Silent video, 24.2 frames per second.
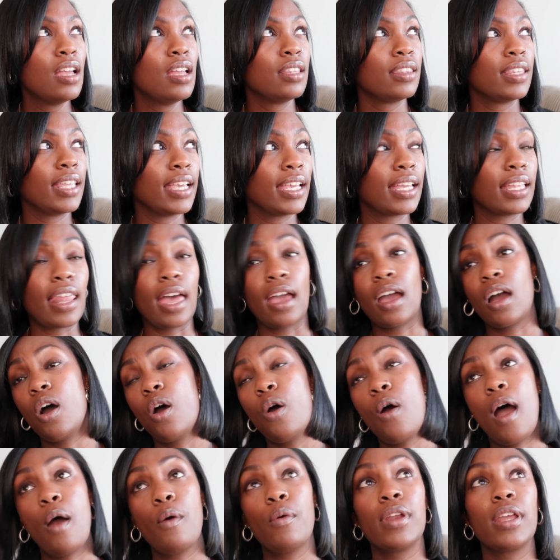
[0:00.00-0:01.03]
thinking like, oh,
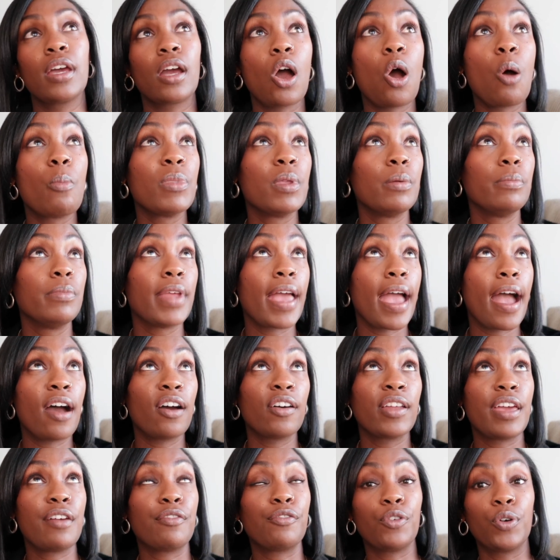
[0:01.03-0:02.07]
I wanna comb them
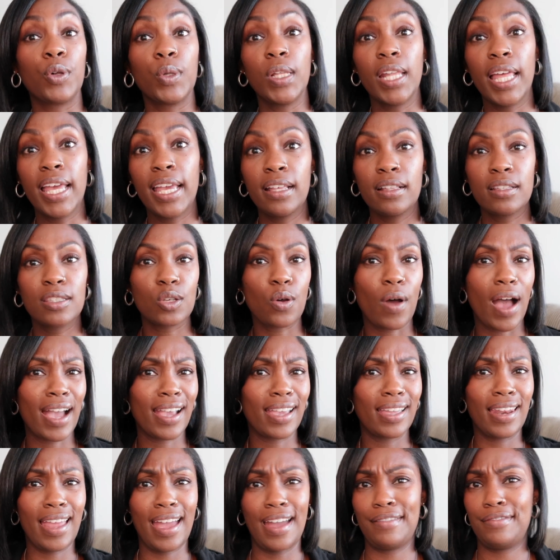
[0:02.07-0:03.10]
down at full length so I
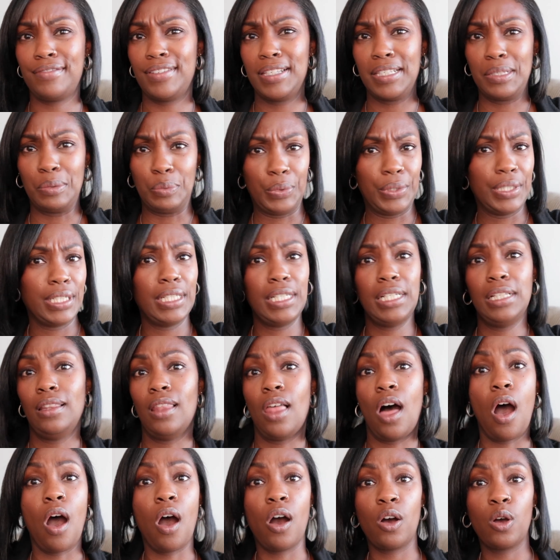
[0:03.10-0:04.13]
can have this really
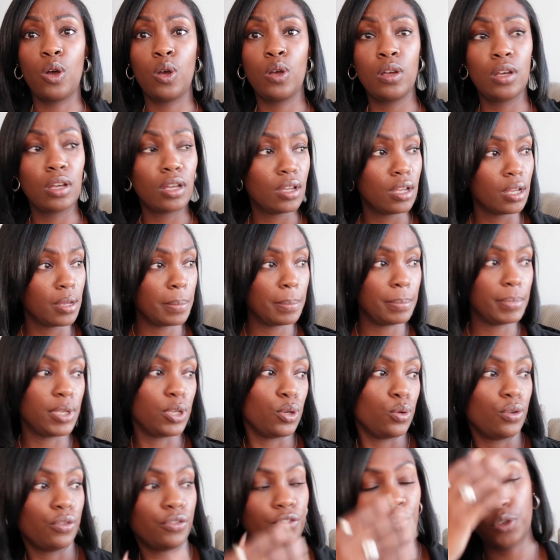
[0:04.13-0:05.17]
long,
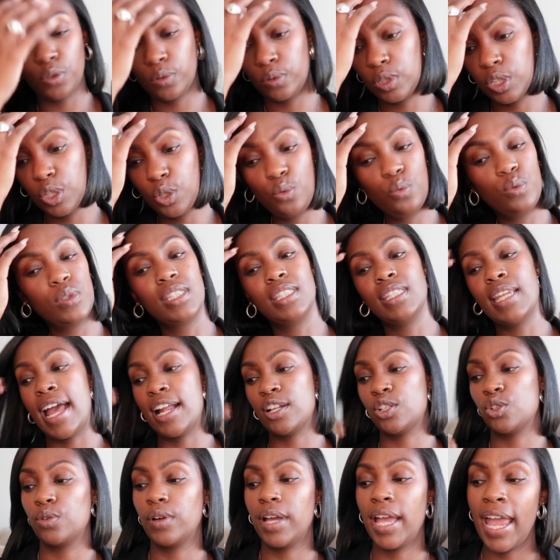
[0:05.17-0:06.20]
beautiful, loose,
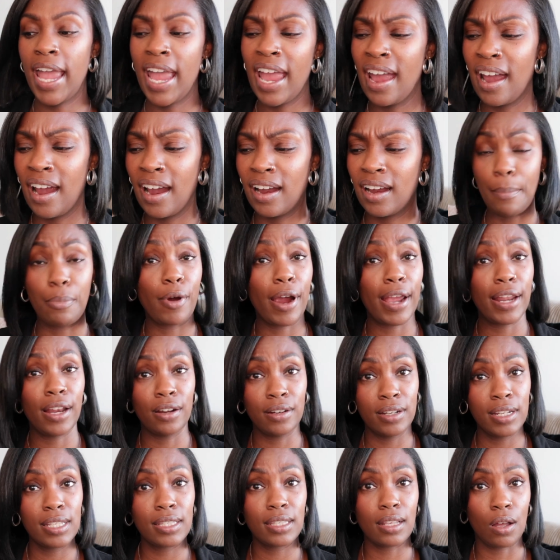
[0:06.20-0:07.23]
natural hair. I prayed
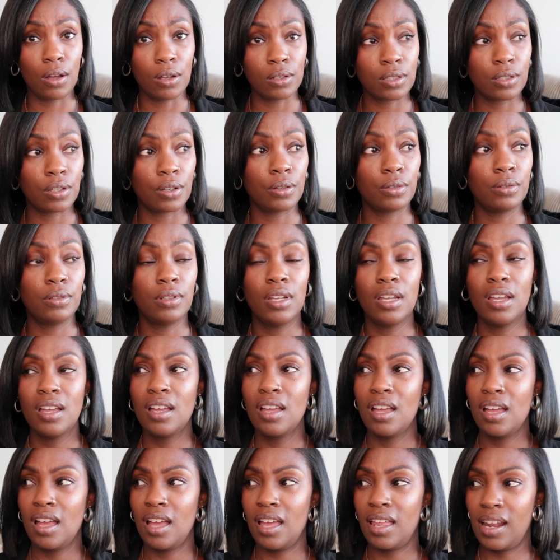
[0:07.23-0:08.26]
on this also.
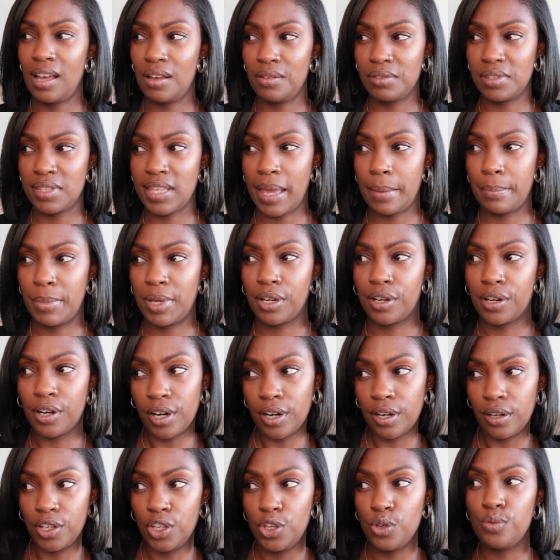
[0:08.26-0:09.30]
And I was like, but
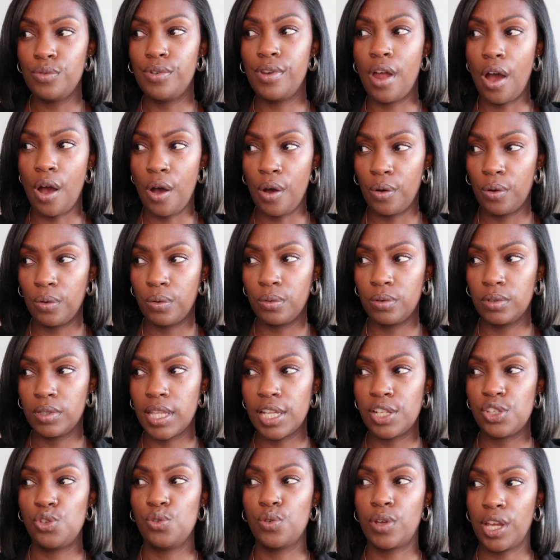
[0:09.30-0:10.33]
girl, you know
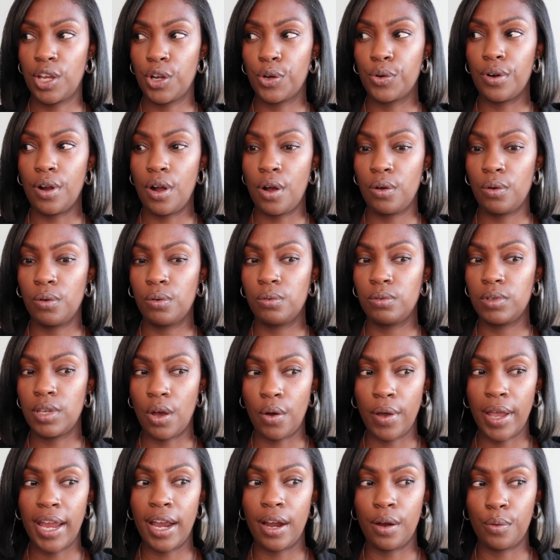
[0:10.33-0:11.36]
that you can grow
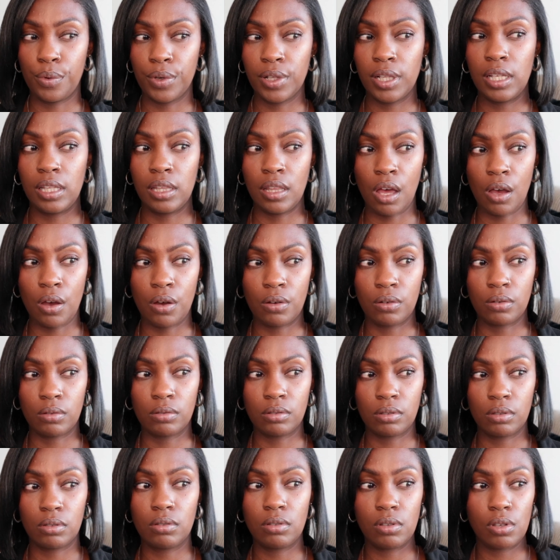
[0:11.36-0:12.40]
your hair really long.
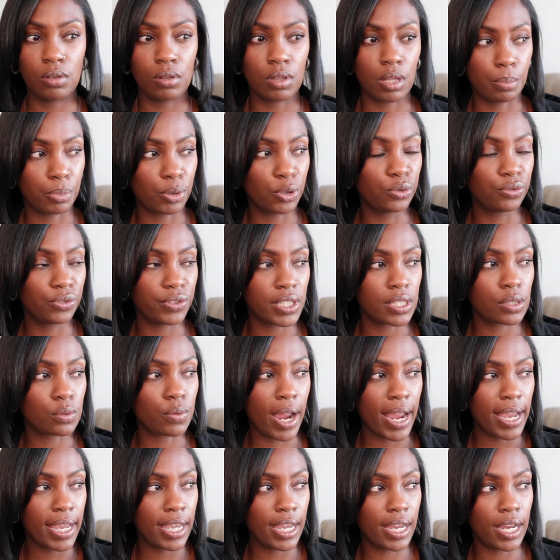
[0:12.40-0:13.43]
The proof is
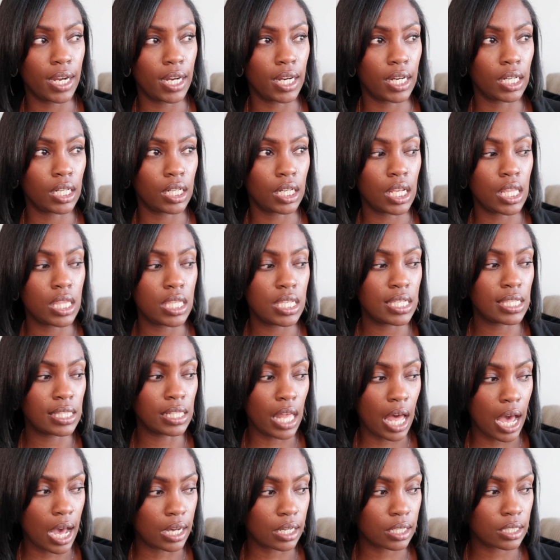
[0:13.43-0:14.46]
right here in these
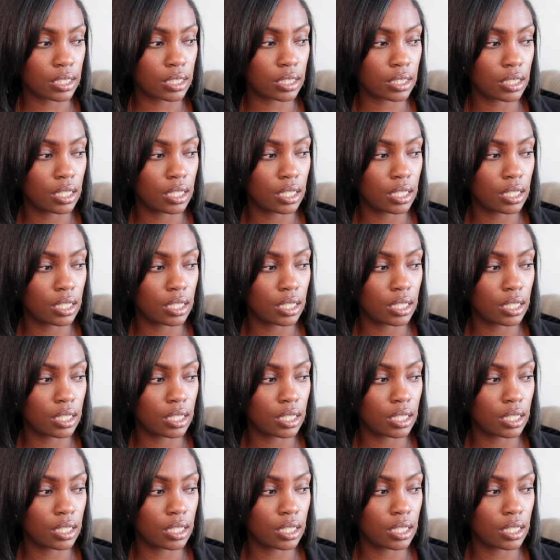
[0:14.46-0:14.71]
locks.